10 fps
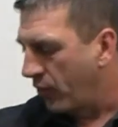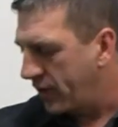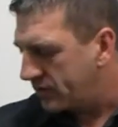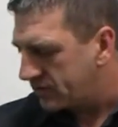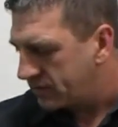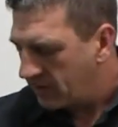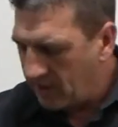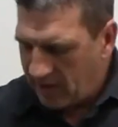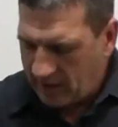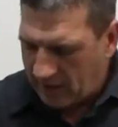bricks,
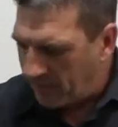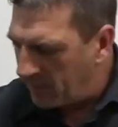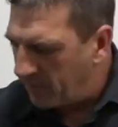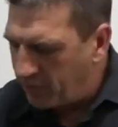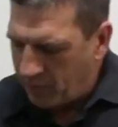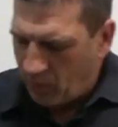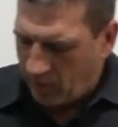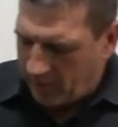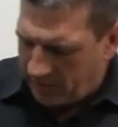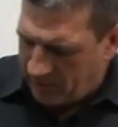and I'm going to put
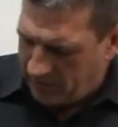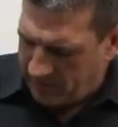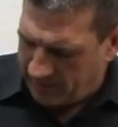one